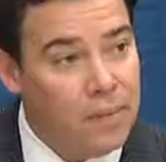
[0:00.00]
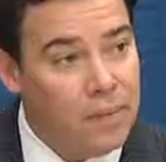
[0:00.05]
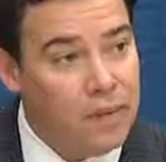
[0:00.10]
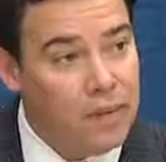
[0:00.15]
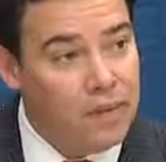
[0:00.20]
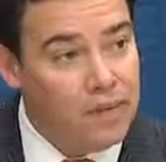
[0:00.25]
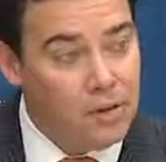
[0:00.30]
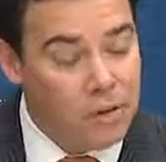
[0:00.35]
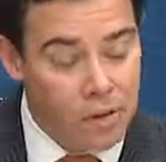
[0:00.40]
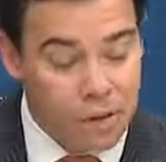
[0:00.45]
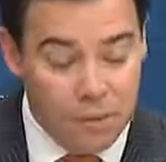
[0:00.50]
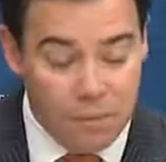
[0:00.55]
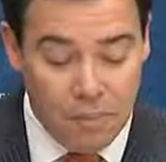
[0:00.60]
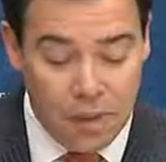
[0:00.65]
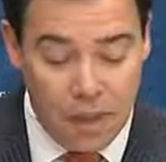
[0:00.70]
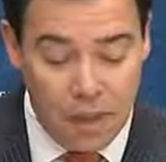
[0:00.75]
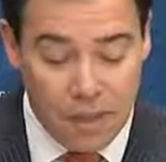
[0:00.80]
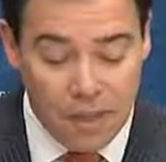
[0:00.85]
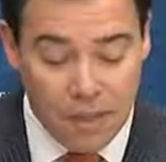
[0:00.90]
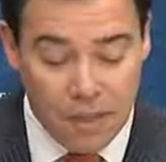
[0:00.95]
interested
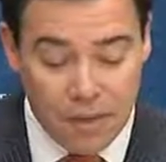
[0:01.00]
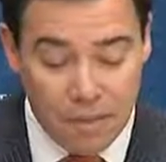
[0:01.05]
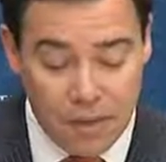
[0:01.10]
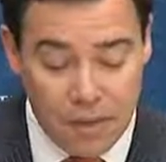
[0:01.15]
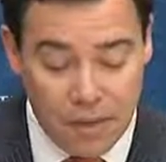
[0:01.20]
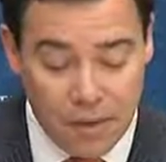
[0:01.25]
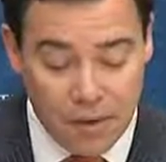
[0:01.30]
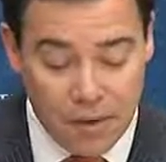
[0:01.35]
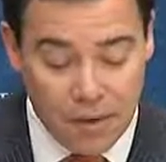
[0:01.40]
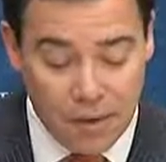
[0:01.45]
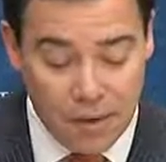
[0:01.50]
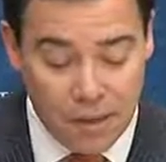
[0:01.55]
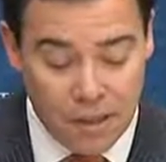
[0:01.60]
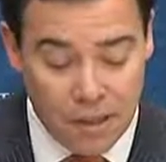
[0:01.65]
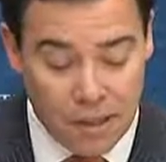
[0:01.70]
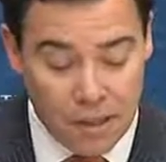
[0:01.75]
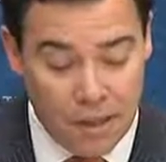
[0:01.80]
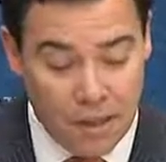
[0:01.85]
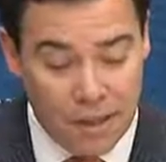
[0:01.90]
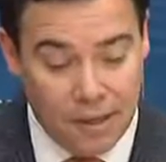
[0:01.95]

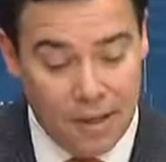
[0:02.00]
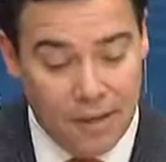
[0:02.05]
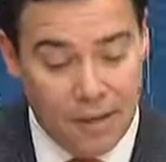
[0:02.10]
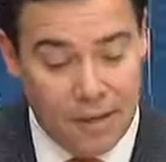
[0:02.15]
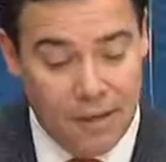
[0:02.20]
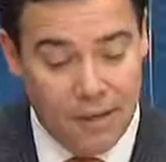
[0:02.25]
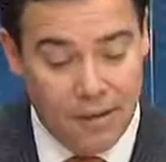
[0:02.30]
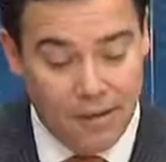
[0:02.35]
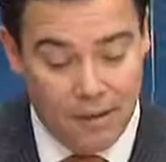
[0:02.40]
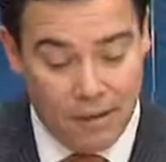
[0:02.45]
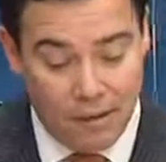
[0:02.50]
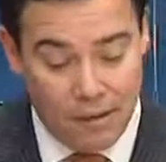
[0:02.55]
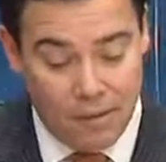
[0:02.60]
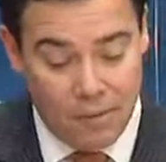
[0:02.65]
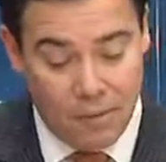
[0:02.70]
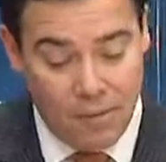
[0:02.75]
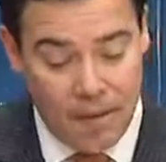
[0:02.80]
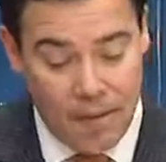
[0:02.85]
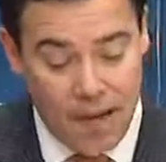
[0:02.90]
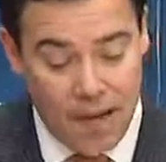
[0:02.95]
policymakers uh, in, that
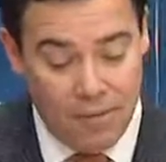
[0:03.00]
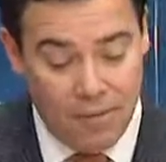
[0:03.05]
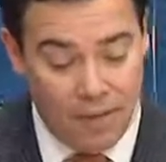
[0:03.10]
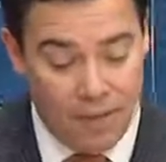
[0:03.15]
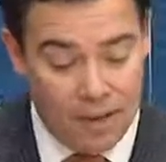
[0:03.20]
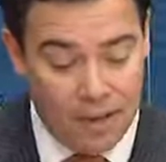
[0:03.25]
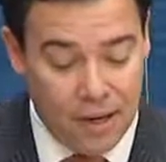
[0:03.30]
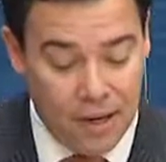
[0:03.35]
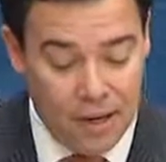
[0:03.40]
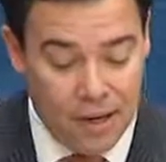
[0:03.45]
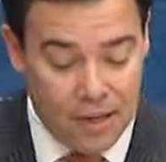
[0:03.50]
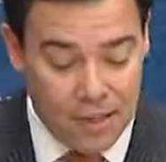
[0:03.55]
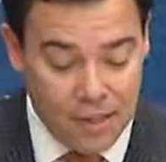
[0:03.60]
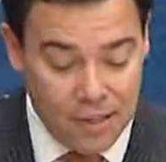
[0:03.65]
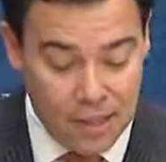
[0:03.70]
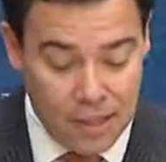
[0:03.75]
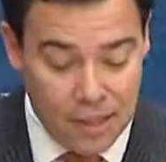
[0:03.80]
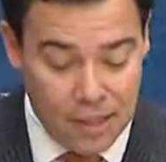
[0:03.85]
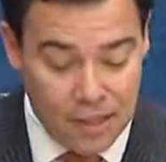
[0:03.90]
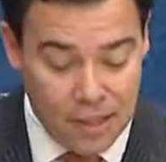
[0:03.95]
we have in the United
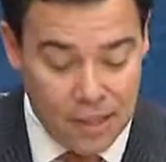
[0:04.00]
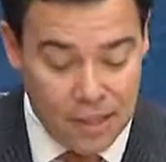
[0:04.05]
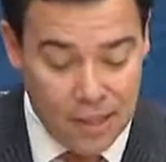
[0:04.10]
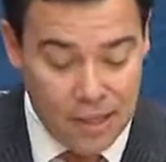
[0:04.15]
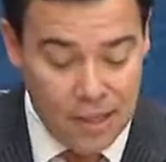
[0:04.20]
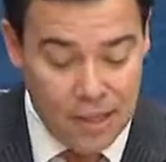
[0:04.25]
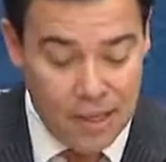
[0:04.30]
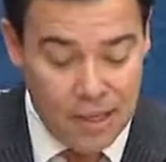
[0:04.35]
States.